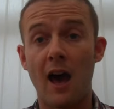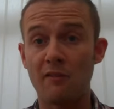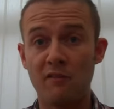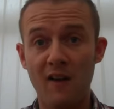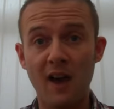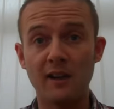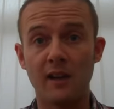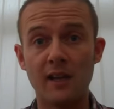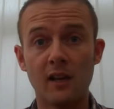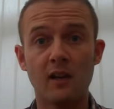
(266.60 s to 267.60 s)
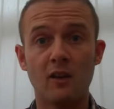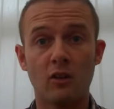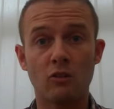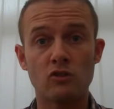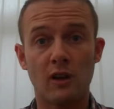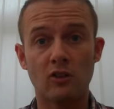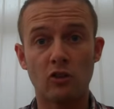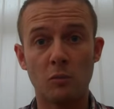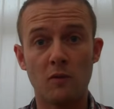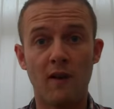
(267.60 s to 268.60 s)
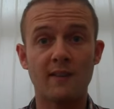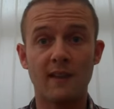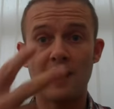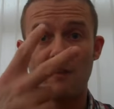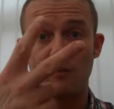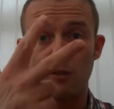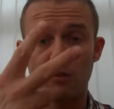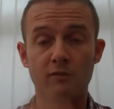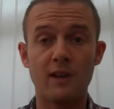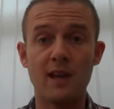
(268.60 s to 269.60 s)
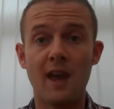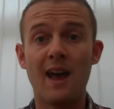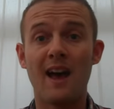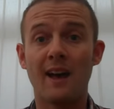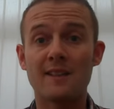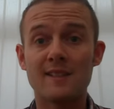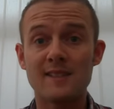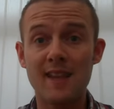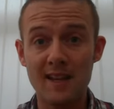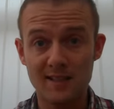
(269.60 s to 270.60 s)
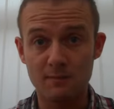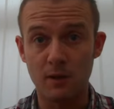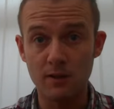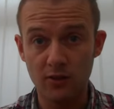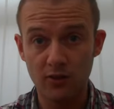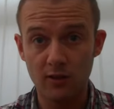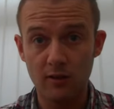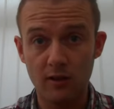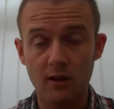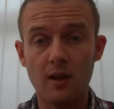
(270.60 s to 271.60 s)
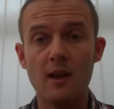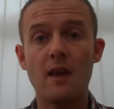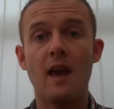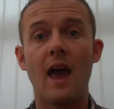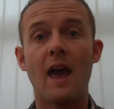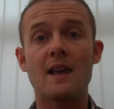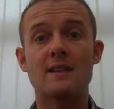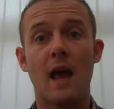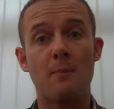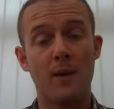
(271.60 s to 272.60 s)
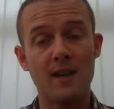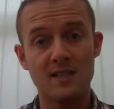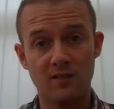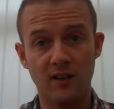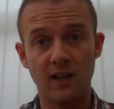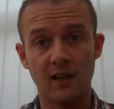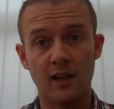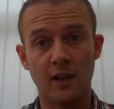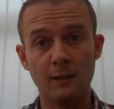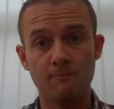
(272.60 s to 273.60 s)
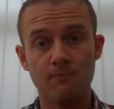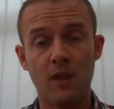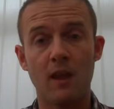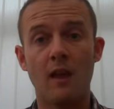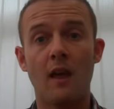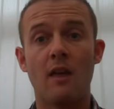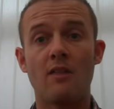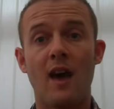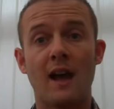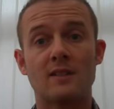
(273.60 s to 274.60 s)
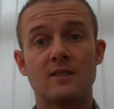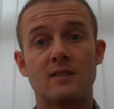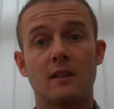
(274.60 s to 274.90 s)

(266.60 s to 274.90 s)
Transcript: And finally, Contract Supervisor Level 3 Assessment is a piece of e-learning that